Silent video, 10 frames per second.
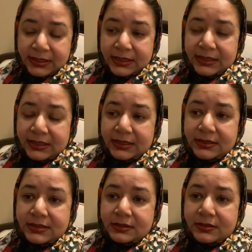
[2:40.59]

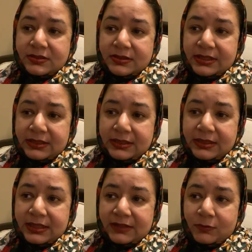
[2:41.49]
and so that
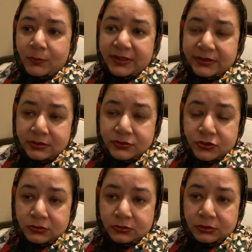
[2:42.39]
they have a better
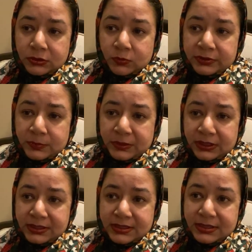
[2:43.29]
control over the
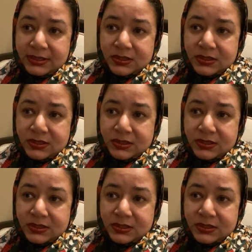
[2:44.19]
politics,